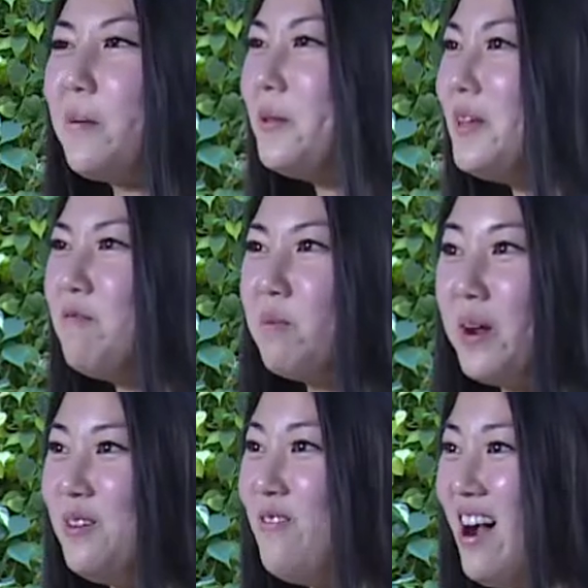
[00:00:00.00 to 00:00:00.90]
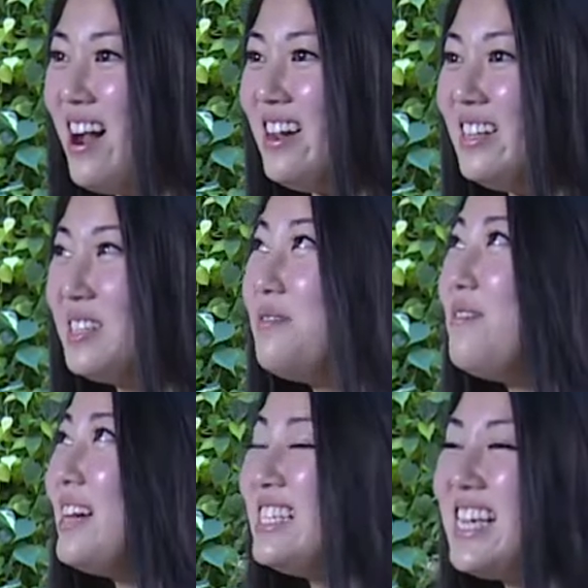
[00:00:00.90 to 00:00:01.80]
believe Breinify is a
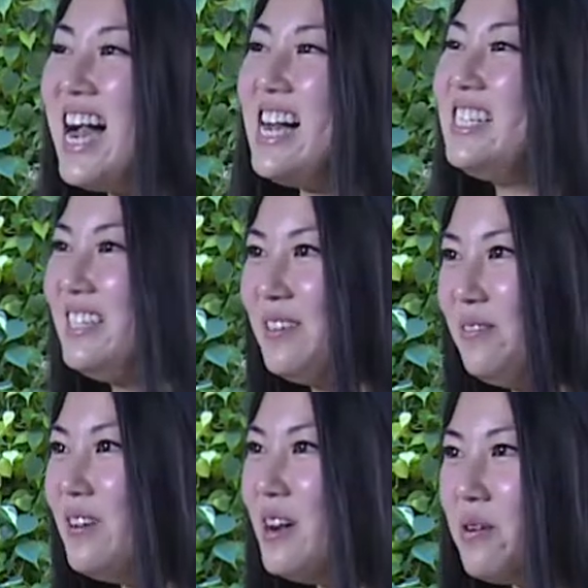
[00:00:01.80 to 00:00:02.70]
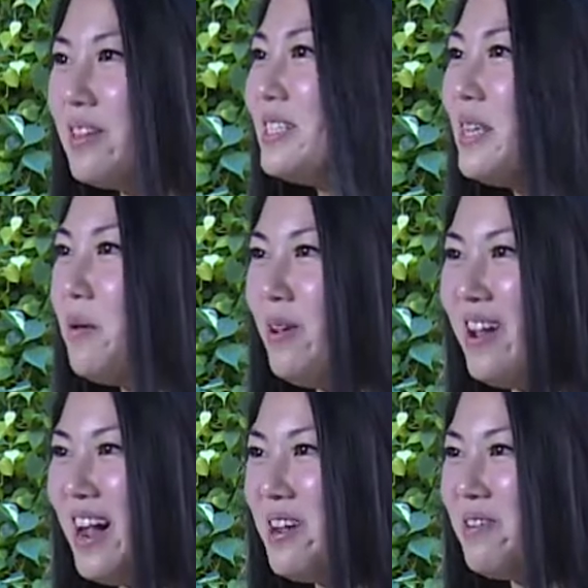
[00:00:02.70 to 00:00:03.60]
fantastic fit with
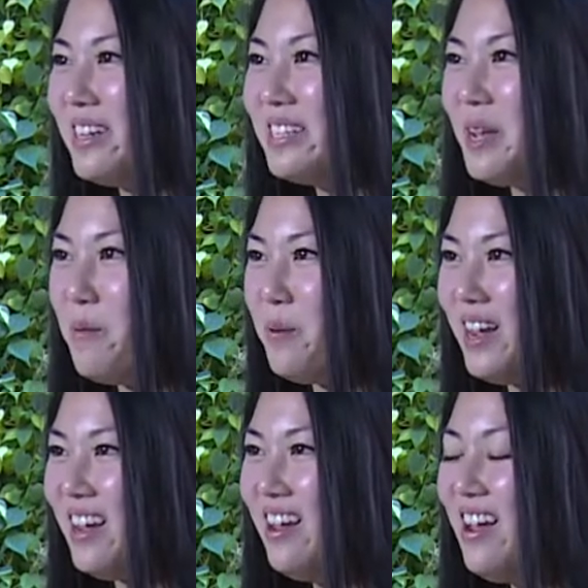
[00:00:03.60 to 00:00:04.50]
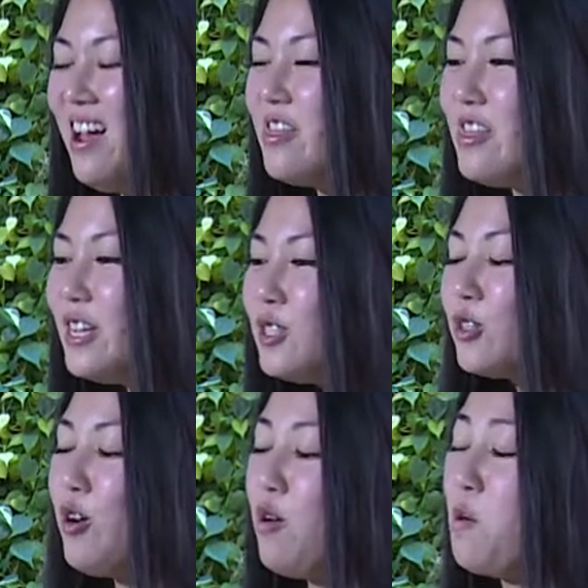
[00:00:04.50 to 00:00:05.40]
SAP.iO and SAP. This
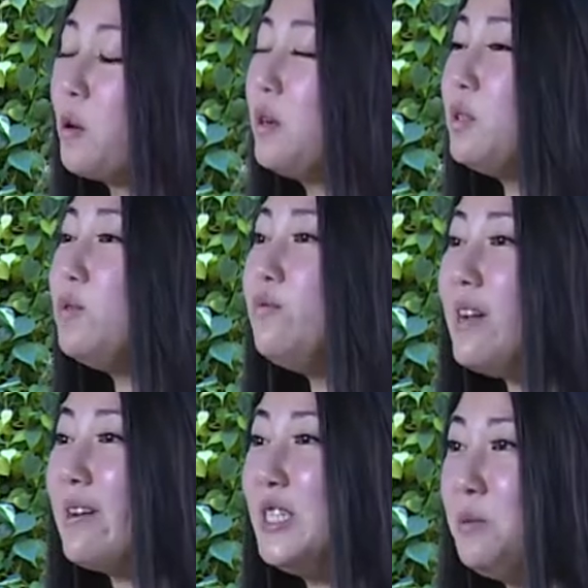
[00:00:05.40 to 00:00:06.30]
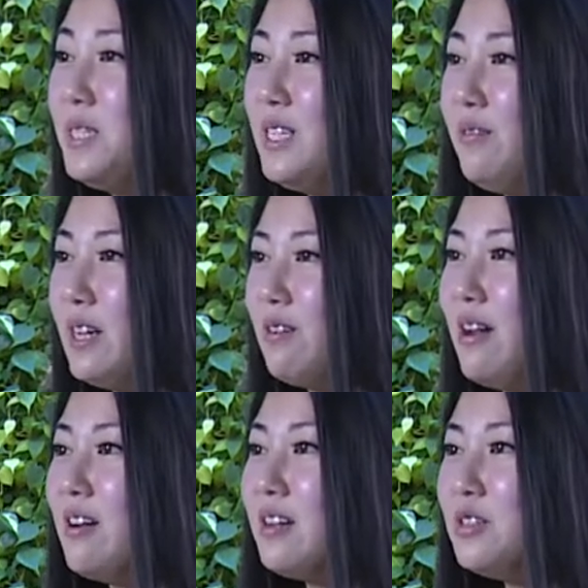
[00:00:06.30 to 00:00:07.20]
cohort was very specific
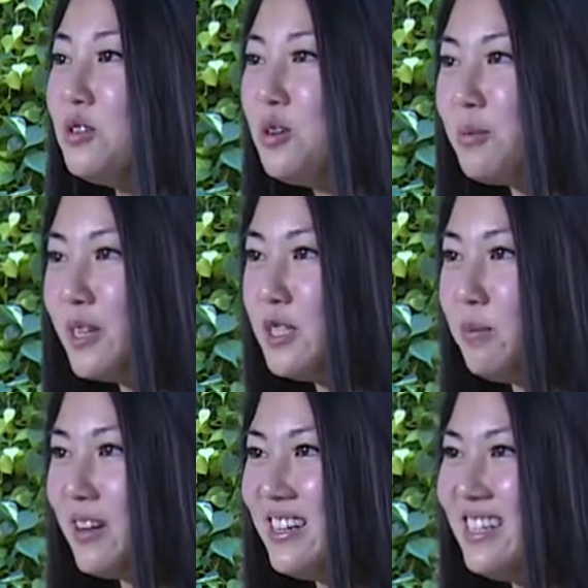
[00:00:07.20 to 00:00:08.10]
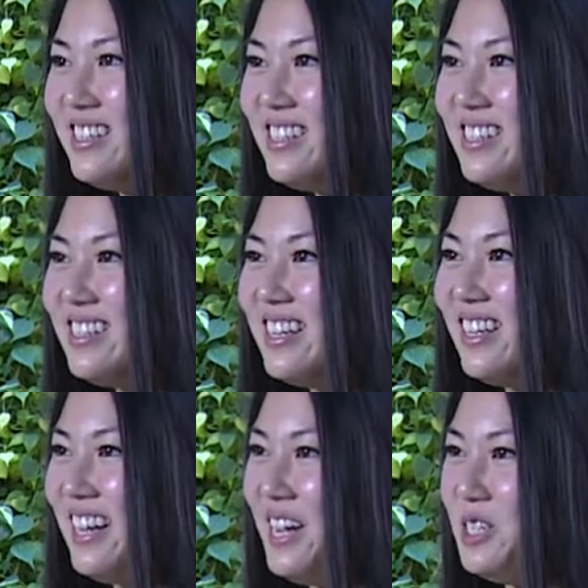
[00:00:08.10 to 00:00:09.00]
around consumer experiences and
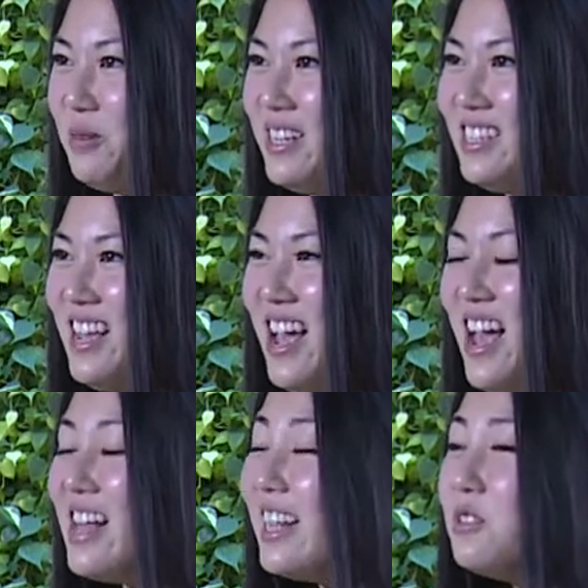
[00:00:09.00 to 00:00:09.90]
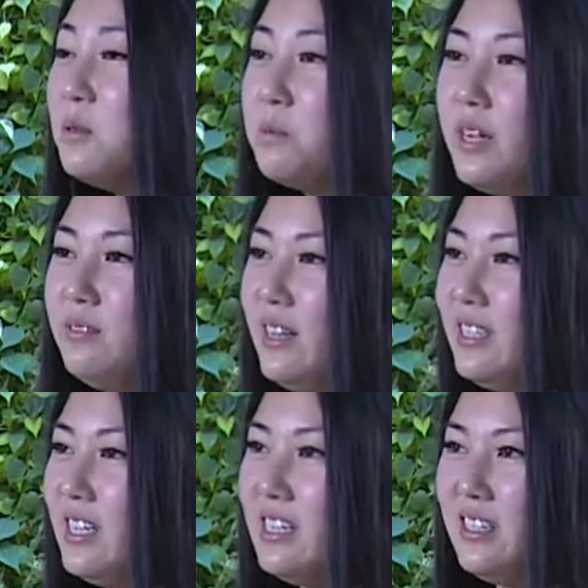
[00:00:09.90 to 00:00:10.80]
engagements. And that's what Breinify
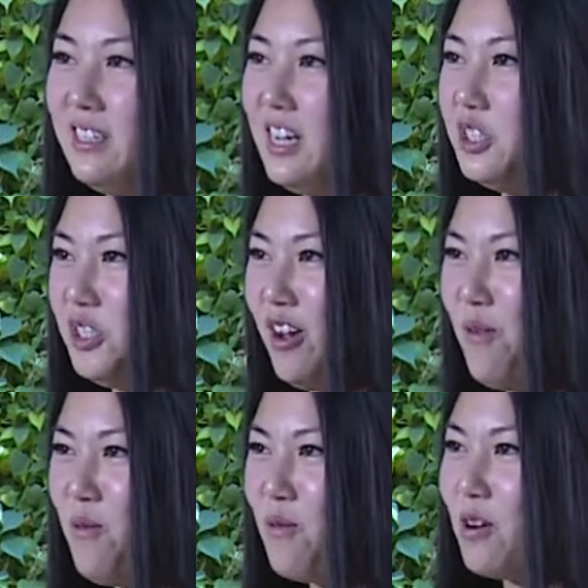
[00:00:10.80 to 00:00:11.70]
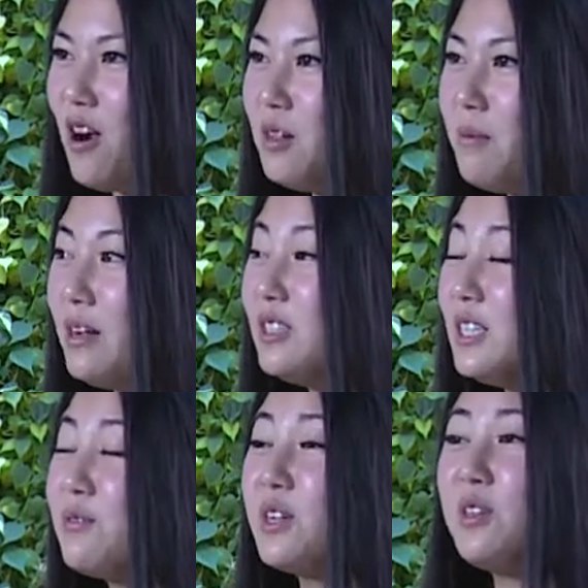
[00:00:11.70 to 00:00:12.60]
does in a nutshell. We're all about
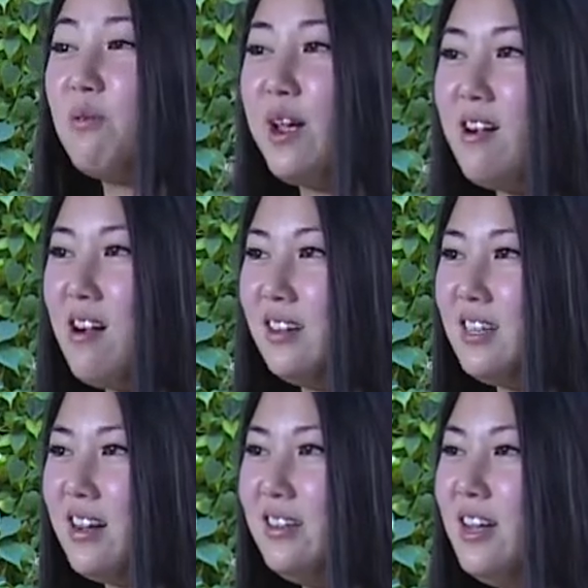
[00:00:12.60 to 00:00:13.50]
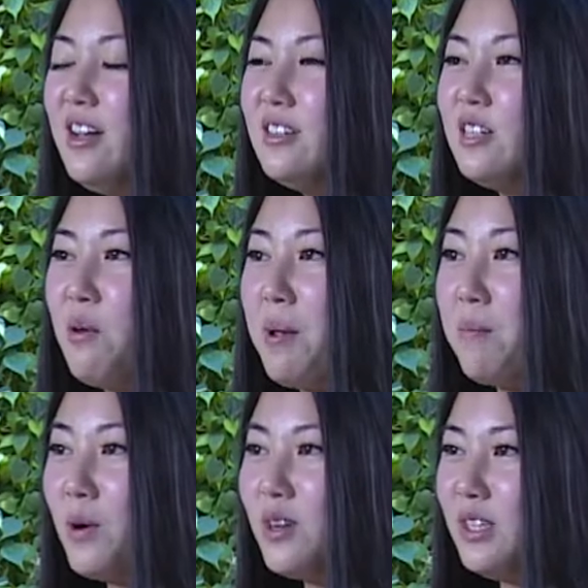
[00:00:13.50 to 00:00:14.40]
delivering the right content to the right
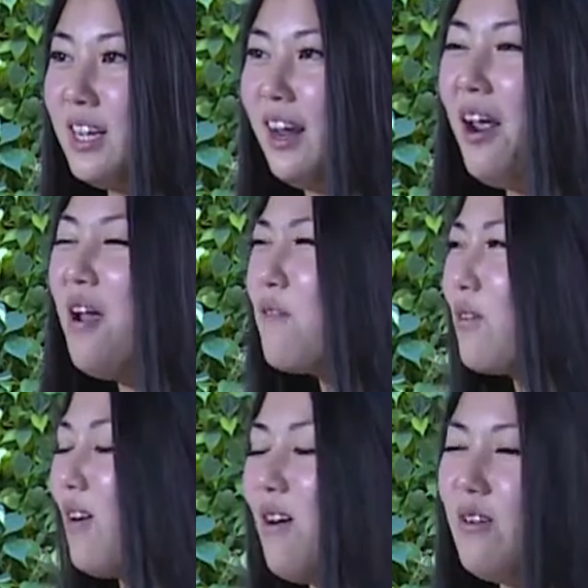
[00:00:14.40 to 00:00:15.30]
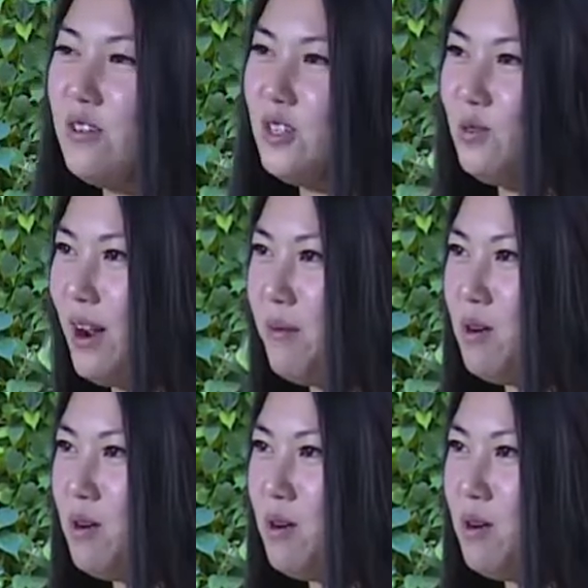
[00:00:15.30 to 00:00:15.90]
person for all those right